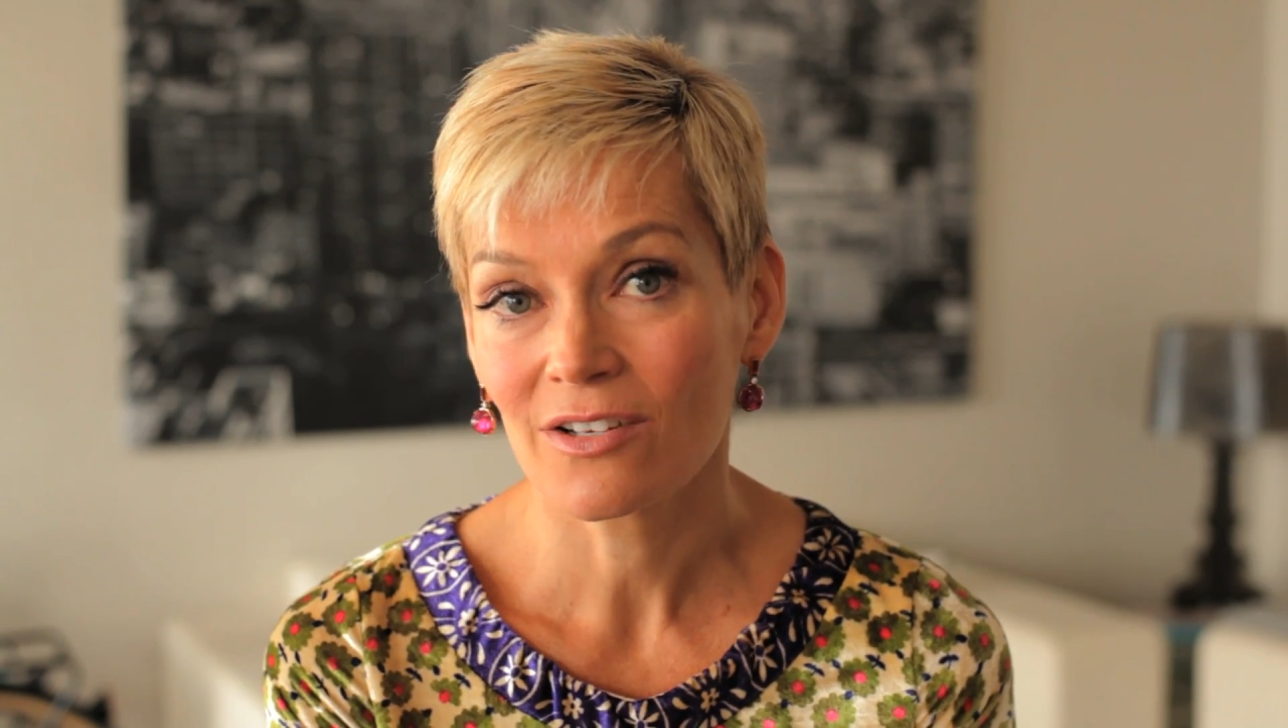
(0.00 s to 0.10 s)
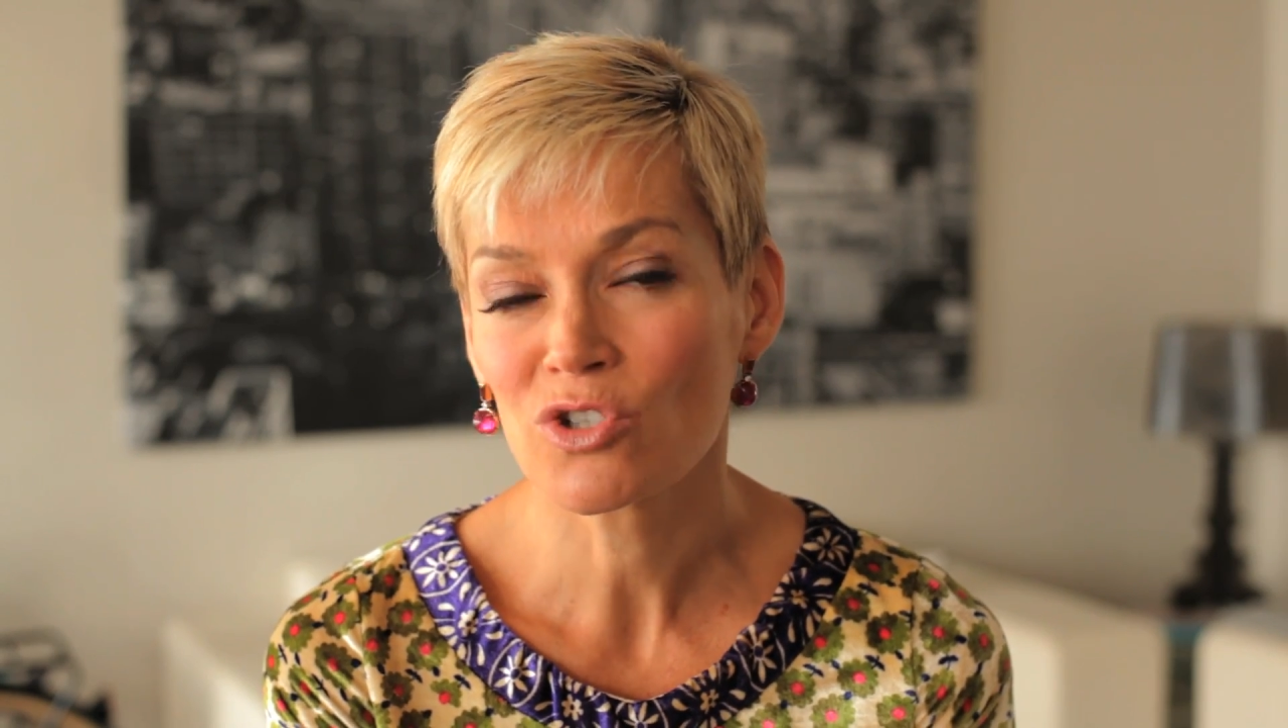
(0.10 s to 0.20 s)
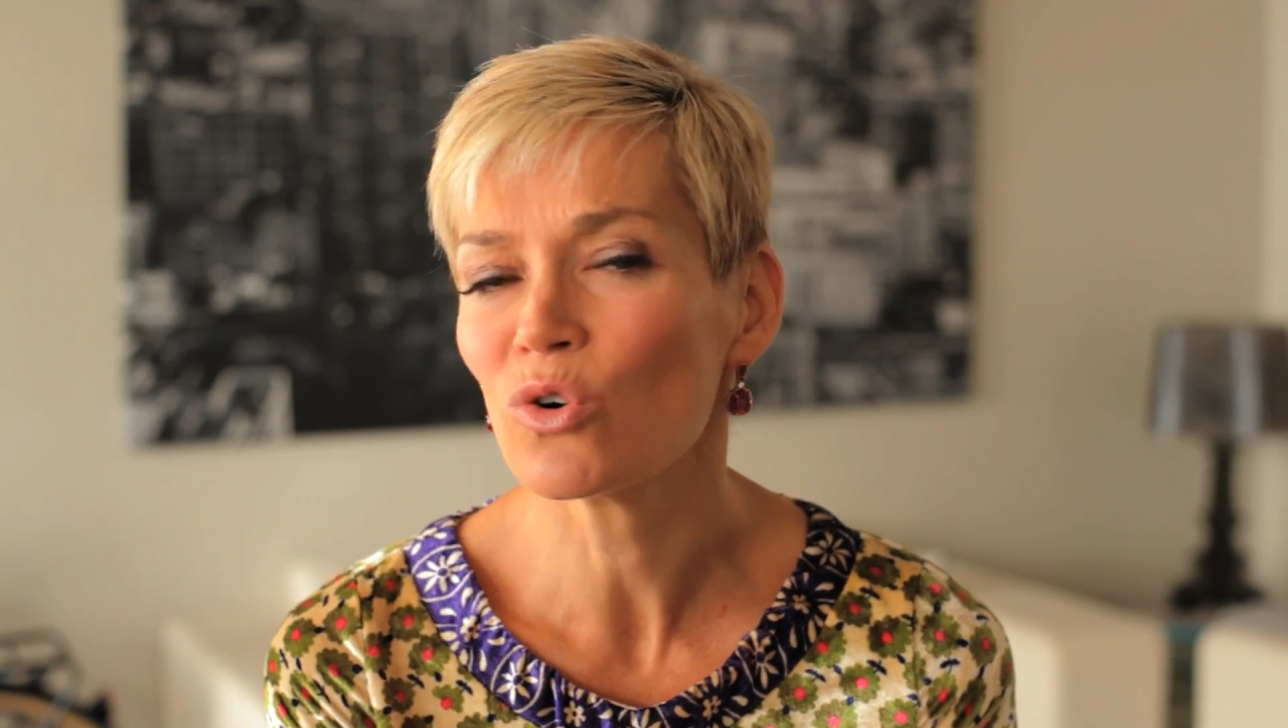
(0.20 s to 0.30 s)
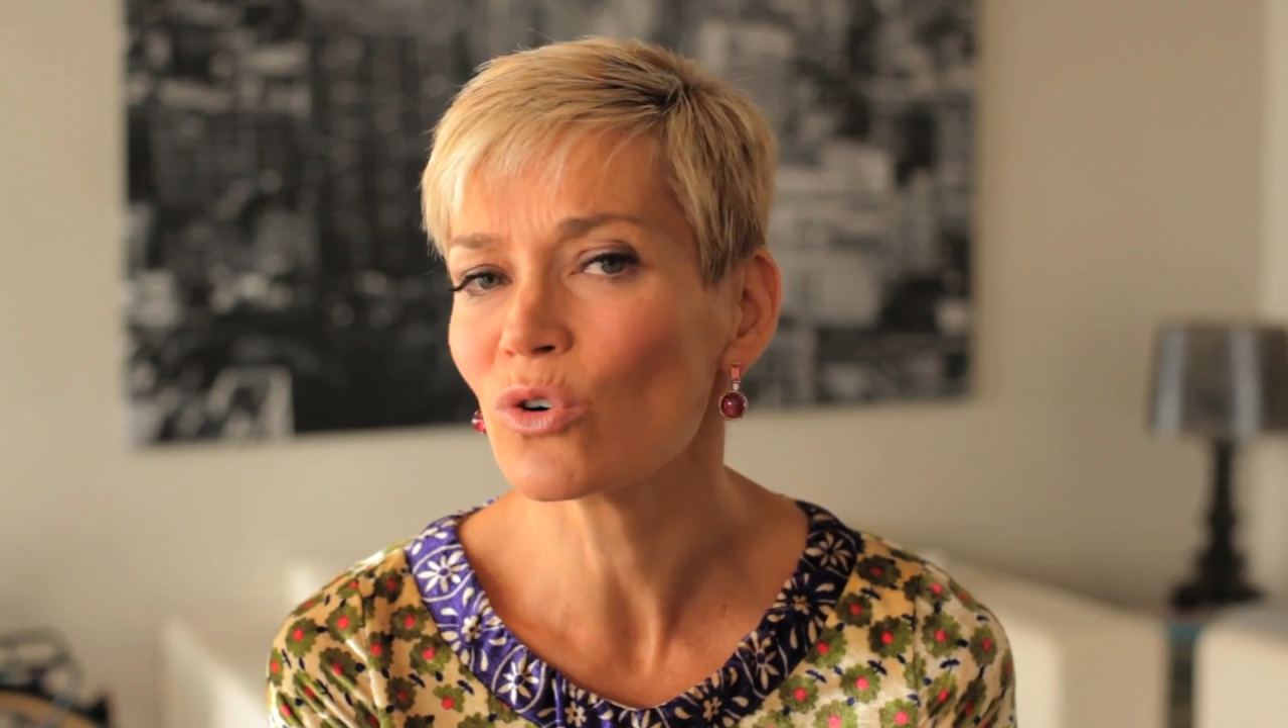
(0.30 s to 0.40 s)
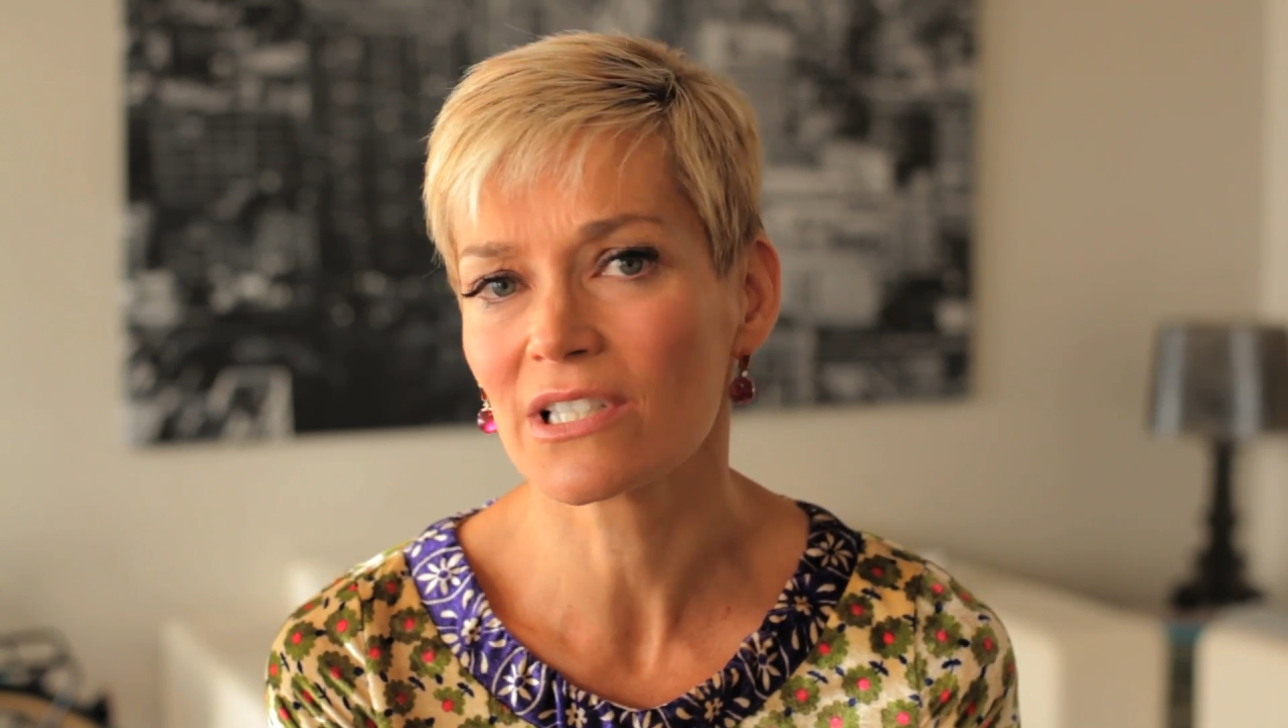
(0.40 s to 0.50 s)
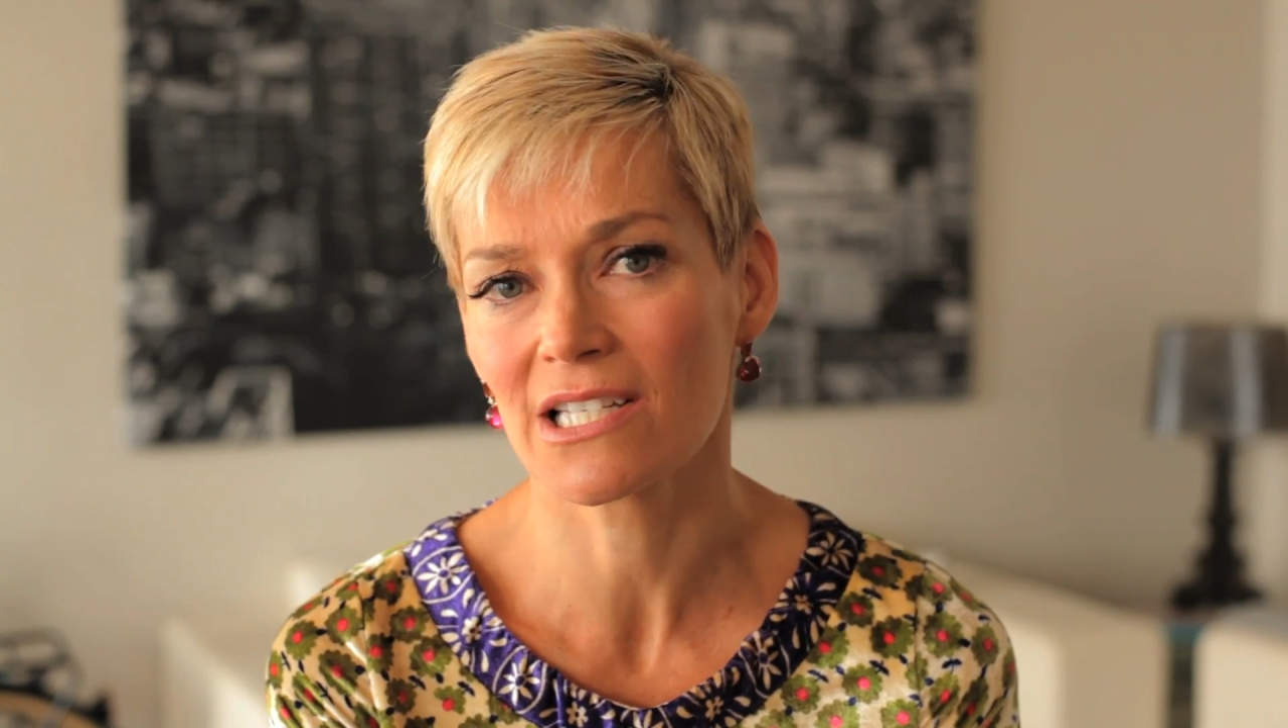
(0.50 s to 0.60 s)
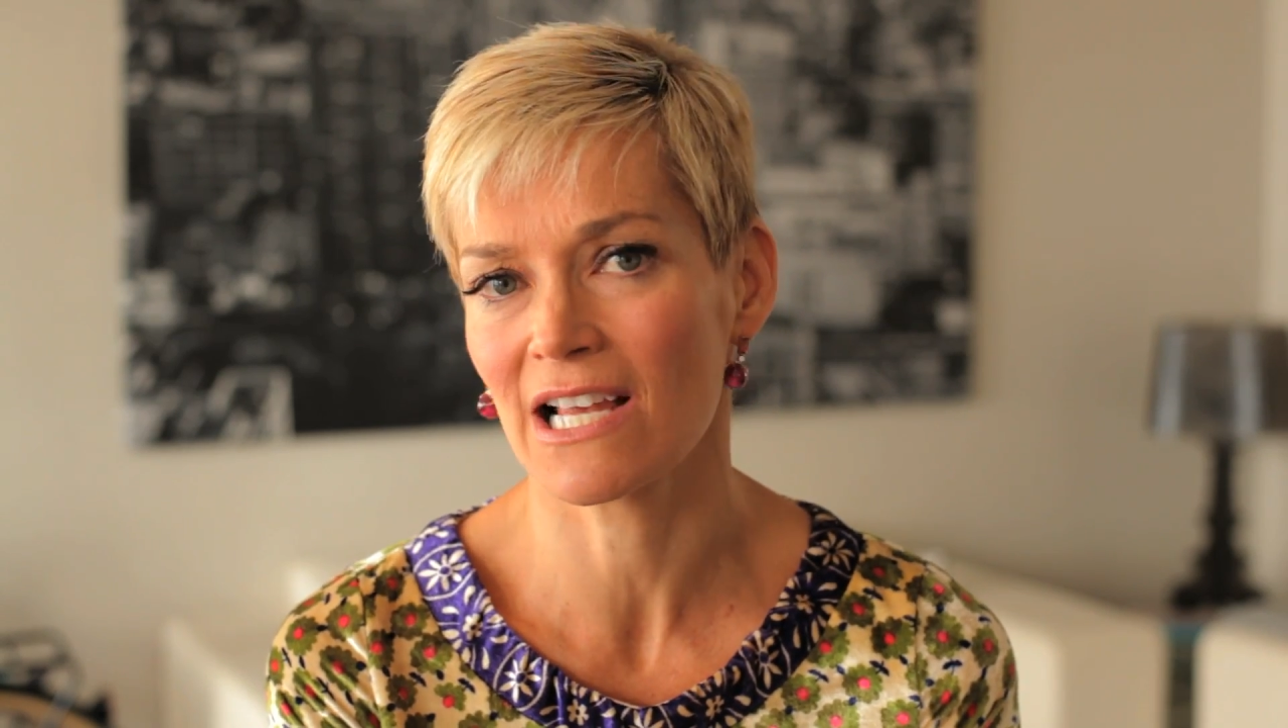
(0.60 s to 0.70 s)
Talk to